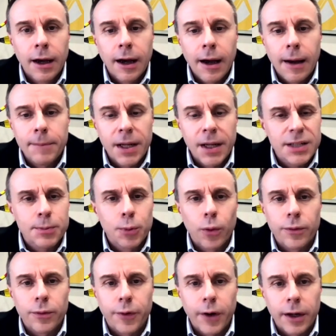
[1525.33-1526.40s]
It is
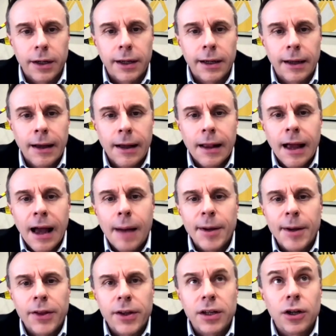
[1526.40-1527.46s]
more than funding.
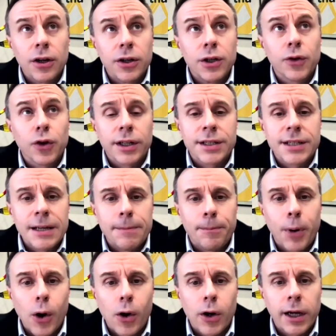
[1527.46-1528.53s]
I mean, I think, you know, you've got a
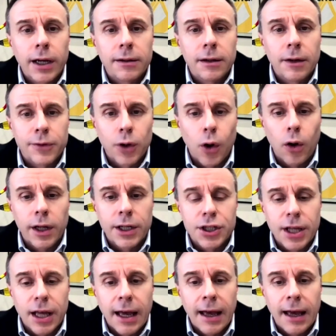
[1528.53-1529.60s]
deep pocket of
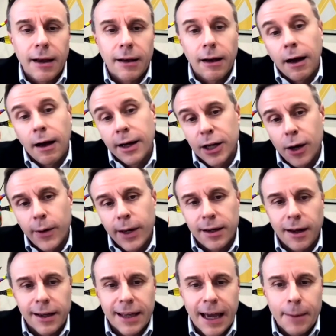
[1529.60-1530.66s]
knowledge there. I know
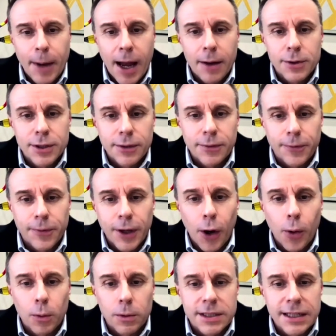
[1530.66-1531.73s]
it. I came out of
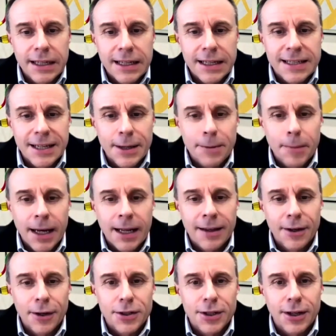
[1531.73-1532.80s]
the old CDC many
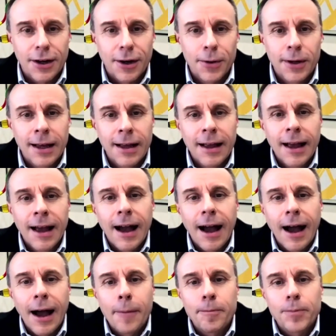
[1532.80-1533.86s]
years ago.
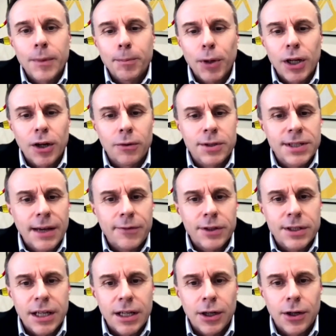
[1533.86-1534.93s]
But, you know,
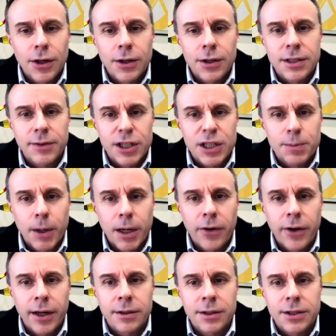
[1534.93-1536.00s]
70 years of
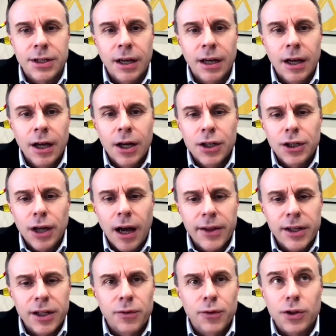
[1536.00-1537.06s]
experience.
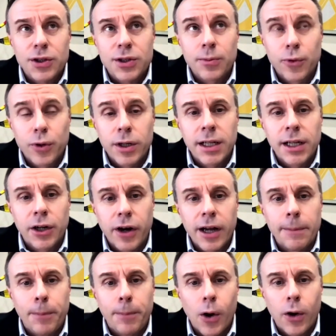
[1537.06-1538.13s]
I think you've got some really
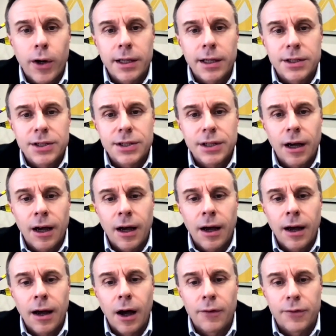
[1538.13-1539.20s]
great pockets
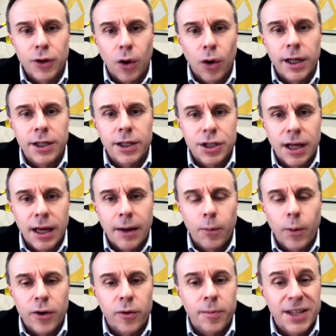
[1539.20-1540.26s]
of knowledge
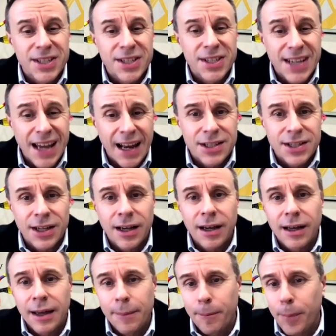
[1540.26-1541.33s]
there, whether it be
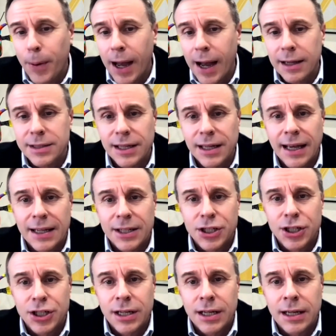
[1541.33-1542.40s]
sector, impact,
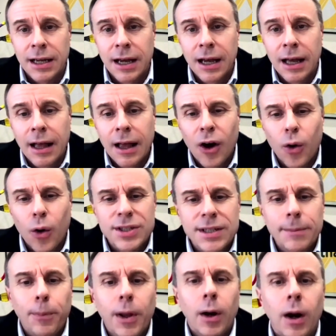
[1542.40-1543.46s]
ESG, or
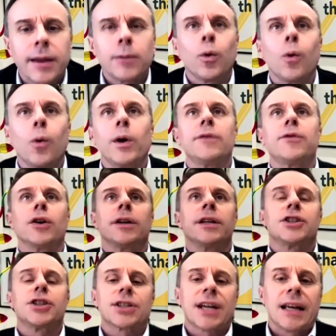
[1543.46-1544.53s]
simply, I think what we've learned
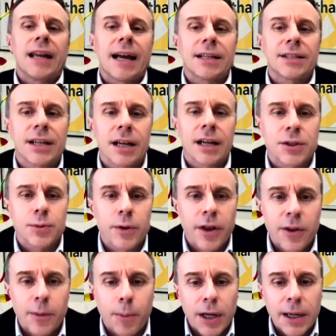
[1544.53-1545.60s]
is just connecting us
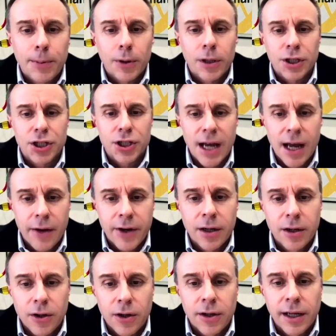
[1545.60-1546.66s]
with other people and
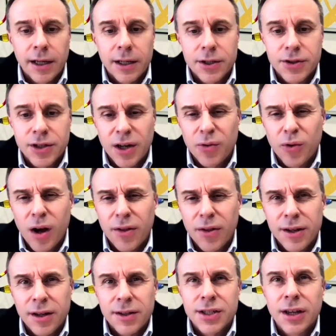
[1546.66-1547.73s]
sharing learnings, you know,
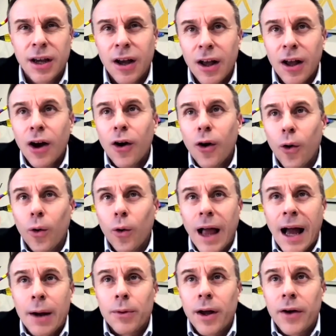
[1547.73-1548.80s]
rather than us
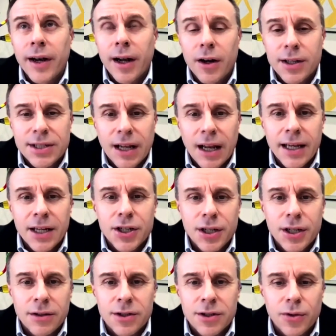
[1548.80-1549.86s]
all out there in
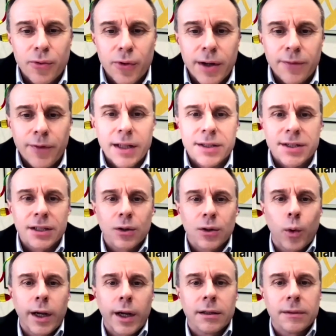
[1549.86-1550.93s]
isolation, sort of reinventing
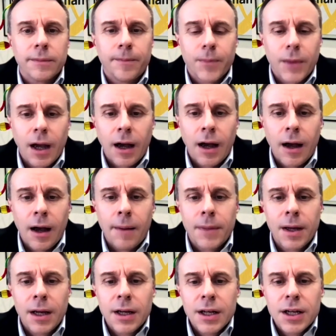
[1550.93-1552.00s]
the wheel.
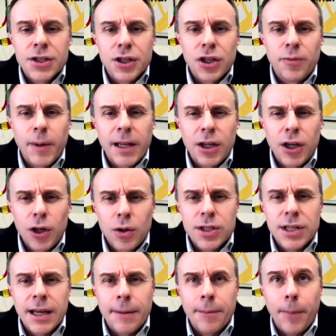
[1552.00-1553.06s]
So you've been
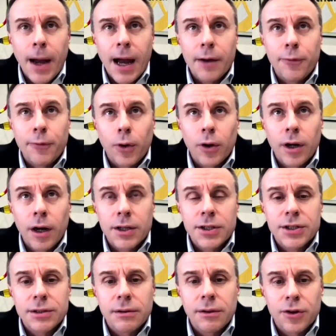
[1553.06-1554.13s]
hugely impactful on
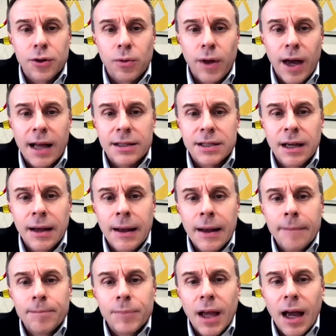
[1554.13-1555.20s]
us through that.
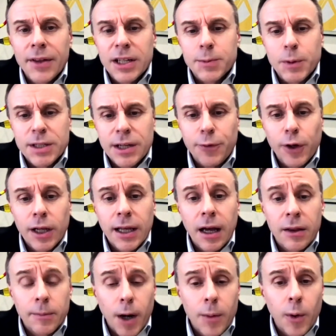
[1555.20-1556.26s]
I think
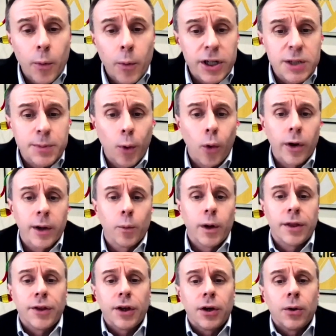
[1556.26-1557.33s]
specifically at the moment, we're exploring
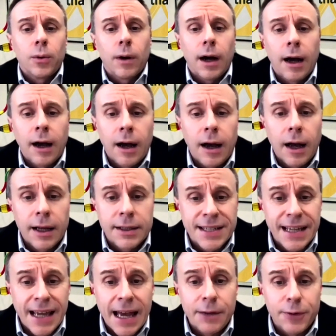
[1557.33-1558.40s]
with you a
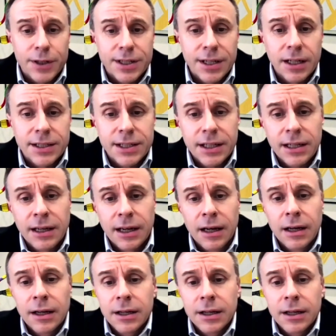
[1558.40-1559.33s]
TA facility.